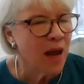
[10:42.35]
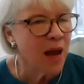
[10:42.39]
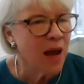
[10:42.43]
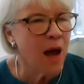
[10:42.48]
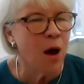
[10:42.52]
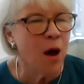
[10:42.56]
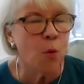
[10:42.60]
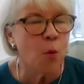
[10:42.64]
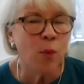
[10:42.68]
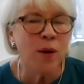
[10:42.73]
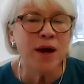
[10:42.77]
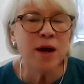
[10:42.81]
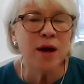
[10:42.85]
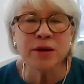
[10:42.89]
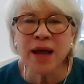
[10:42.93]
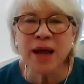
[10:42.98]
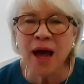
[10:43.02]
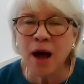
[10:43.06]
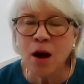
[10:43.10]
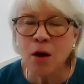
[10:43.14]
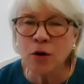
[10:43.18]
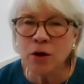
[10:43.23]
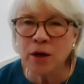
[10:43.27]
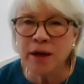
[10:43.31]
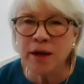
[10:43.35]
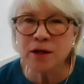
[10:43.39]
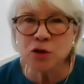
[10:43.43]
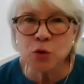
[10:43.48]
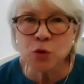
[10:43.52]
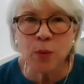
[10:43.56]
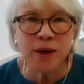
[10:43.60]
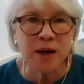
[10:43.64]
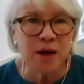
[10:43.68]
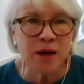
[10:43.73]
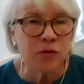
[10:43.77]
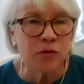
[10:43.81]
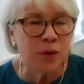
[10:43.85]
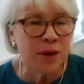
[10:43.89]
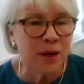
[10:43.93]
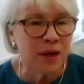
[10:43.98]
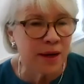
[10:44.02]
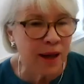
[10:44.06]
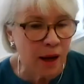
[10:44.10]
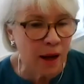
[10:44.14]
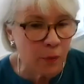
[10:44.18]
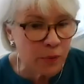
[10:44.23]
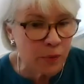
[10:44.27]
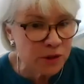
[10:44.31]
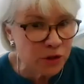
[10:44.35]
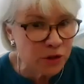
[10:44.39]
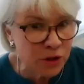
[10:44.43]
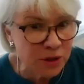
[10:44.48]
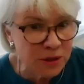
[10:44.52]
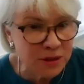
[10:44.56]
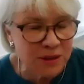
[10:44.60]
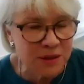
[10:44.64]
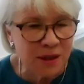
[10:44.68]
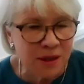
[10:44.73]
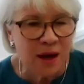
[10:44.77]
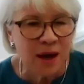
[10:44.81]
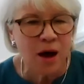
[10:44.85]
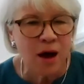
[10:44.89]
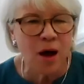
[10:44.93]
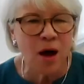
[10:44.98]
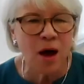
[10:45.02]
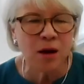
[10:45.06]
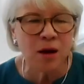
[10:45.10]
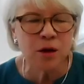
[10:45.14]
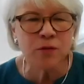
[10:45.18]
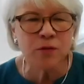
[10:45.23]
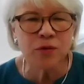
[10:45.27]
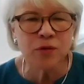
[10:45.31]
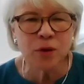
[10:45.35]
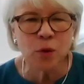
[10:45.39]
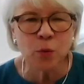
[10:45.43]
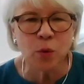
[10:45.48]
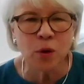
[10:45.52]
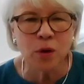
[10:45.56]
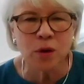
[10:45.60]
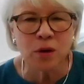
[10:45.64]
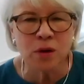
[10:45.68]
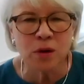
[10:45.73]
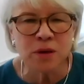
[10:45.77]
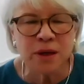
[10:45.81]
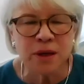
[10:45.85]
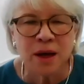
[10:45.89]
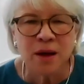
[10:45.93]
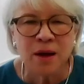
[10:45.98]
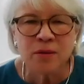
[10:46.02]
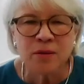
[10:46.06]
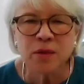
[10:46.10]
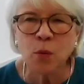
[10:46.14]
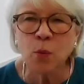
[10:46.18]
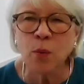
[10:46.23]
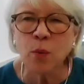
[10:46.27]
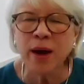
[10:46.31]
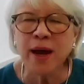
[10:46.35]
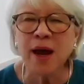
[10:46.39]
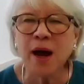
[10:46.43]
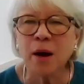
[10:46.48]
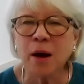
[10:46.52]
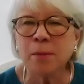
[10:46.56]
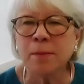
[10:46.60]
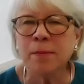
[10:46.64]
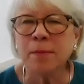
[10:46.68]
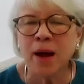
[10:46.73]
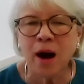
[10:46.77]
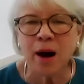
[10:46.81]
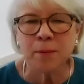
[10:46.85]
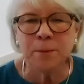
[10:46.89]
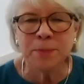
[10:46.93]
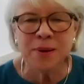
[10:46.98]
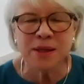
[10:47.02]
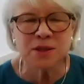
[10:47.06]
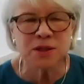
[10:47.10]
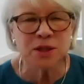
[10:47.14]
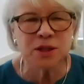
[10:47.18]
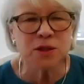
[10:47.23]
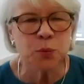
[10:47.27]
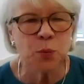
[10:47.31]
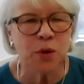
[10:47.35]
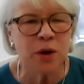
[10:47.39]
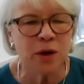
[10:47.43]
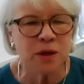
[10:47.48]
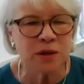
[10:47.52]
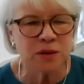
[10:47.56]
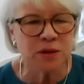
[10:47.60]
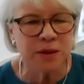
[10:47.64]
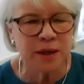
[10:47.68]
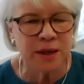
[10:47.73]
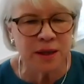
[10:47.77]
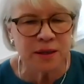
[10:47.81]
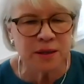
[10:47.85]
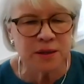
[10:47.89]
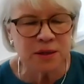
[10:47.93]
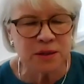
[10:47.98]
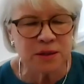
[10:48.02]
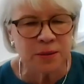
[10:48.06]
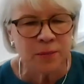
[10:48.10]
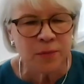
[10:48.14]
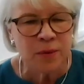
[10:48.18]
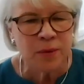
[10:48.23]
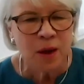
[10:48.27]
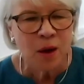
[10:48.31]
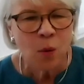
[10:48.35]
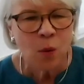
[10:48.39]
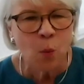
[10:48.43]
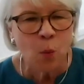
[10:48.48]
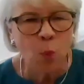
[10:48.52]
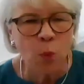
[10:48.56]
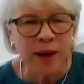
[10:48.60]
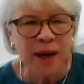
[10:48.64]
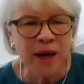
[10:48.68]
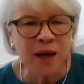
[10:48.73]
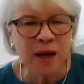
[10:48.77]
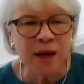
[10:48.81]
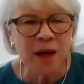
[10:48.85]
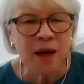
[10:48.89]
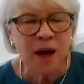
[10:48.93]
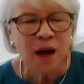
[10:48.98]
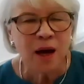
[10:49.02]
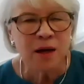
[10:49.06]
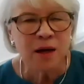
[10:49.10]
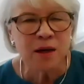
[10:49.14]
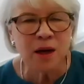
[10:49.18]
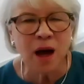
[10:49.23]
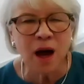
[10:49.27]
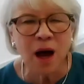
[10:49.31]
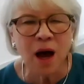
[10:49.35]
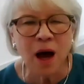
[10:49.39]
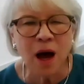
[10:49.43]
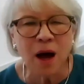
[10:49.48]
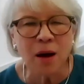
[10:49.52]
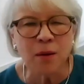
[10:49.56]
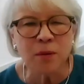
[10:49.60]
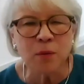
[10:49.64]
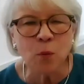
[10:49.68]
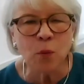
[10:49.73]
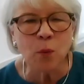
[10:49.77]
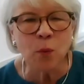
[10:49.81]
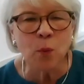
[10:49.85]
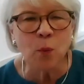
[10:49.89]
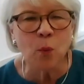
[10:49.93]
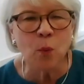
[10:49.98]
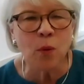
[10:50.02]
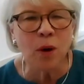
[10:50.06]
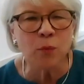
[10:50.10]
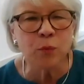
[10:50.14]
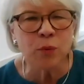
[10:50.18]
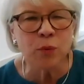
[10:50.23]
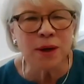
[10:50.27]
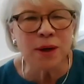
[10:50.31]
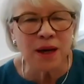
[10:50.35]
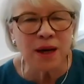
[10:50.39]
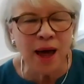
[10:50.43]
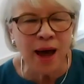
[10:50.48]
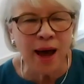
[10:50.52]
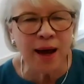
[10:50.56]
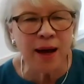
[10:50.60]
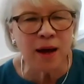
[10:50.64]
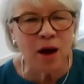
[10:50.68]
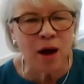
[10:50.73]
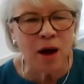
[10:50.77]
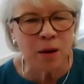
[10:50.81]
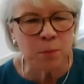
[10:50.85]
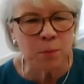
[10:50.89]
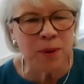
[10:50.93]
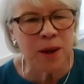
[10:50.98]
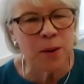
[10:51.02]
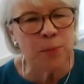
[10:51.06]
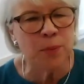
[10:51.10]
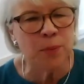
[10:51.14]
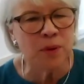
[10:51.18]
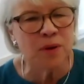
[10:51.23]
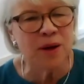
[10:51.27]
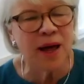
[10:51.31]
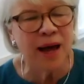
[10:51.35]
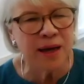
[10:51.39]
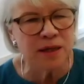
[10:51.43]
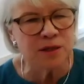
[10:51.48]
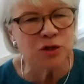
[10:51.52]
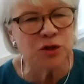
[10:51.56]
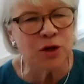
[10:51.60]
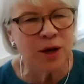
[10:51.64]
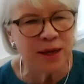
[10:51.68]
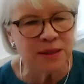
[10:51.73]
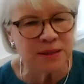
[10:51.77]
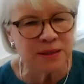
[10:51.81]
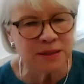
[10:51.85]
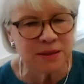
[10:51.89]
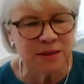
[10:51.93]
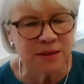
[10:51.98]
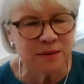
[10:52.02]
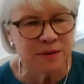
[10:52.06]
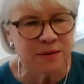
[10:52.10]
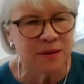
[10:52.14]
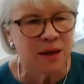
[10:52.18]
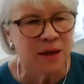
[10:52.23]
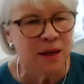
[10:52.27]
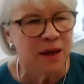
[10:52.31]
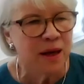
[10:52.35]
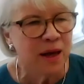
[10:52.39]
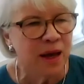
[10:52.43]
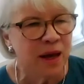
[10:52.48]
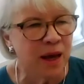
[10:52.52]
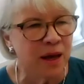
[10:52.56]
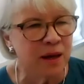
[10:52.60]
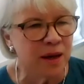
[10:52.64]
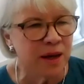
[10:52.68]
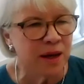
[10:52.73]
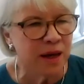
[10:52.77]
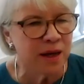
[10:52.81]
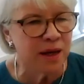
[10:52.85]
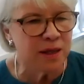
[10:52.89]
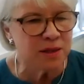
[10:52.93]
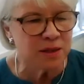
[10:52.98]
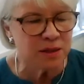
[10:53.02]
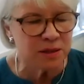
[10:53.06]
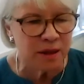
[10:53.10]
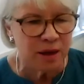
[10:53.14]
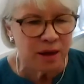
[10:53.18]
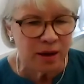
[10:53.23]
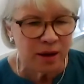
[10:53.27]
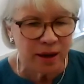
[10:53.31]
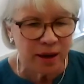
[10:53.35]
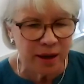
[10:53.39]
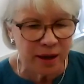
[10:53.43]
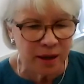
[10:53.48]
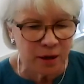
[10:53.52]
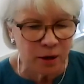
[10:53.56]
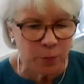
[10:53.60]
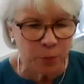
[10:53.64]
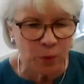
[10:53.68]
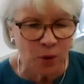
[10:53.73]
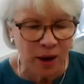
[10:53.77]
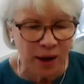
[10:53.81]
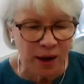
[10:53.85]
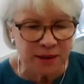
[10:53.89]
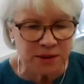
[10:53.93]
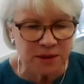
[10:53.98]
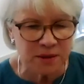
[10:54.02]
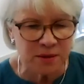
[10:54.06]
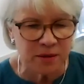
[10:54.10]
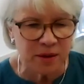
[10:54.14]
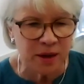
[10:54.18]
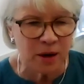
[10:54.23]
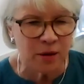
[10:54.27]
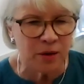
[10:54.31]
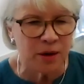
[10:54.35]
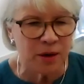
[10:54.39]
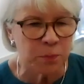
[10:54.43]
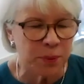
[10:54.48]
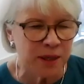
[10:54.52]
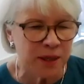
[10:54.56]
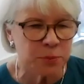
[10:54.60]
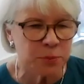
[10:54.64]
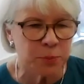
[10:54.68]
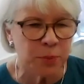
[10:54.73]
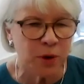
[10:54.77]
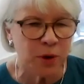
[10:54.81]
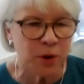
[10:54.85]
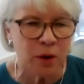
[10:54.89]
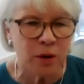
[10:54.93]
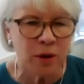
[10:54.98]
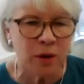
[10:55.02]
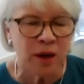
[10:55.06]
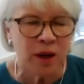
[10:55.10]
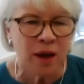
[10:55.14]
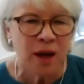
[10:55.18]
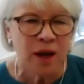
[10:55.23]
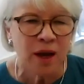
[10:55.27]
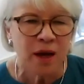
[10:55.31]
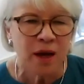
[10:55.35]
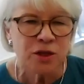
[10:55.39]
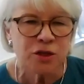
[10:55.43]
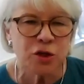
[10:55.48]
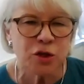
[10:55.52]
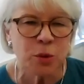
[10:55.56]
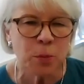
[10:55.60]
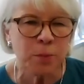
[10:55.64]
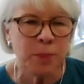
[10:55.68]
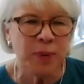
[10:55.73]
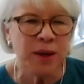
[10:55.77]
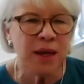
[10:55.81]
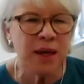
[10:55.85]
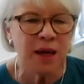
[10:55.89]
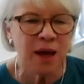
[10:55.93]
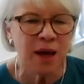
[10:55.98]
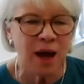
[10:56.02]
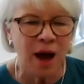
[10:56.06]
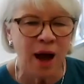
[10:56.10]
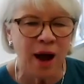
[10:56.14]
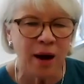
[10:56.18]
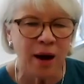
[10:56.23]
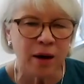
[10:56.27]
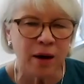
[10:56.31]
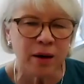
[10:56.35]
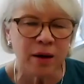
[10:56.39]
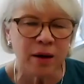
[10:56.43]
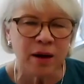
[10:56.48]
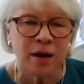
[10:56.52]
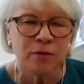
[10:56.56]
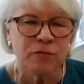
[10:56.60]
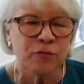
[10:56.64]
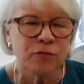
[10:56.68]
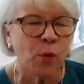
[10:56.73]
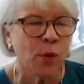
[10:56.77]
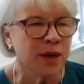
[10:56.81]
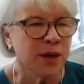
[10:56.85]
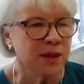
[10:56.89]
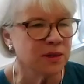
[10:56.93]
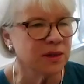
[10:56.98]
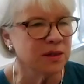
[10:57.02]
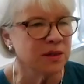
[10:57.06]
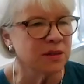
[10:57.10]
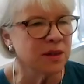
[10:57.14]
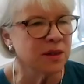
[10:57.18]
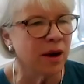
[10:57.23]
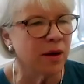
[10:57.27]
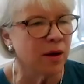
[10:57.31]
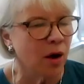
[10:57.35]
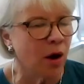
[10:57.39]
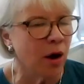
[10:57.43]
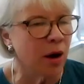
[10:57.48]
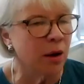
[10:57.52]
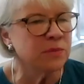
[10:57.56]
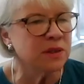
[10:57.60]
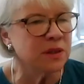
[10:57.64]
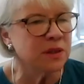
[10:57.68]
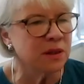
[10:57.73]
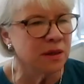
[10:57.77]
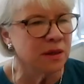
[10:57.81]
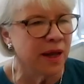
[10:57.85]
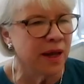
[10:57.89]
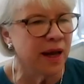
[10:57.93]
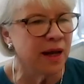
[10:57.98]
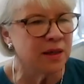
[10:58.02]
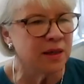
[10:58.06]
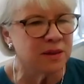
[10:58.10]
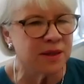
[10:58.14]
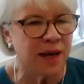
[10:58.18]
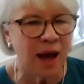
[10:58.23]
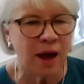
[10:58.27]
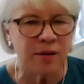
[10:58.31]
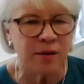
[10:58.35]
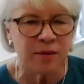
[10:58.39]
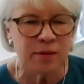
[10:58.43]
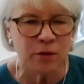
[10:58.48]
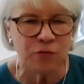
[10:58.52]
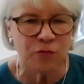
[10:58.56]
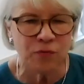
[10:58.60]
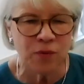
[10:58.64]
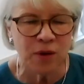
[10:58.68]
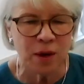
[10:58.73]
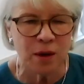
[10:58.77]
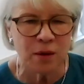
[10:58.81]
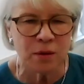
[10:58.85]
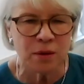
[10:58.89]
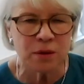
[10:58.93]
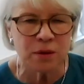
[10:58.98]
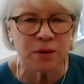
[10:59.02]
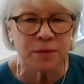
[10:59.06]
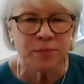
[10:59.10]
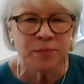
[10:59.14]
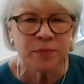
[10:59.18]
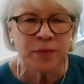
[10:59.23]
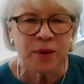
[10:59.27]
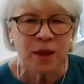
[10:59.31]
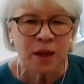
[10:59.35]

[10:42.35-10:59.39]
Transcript: Uh, we are now in 23 languages all over the world. The way our, our business works is we uh, rely on people like Jason and his enterprise there in Pittsburgh to be our voices, our arms and legs out in the field.